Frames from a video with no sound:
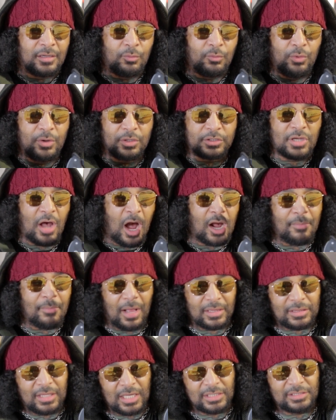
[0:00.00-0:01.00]
we were talking
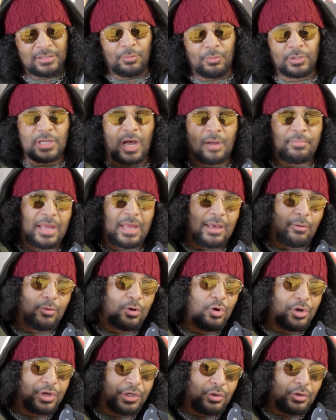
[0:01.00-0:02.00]
about this, and we're talking about that. Well,
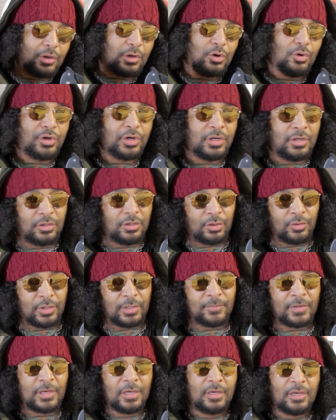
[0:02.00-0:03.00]
who could do it? Who couldn't do
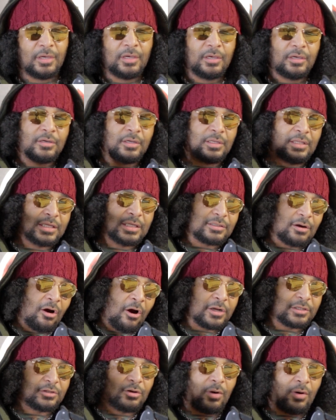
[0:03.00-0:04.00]
it? Could this
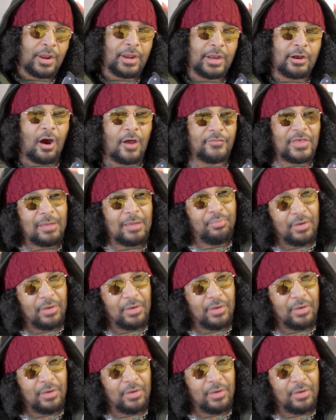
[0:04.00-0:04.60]
artist go on there? Are they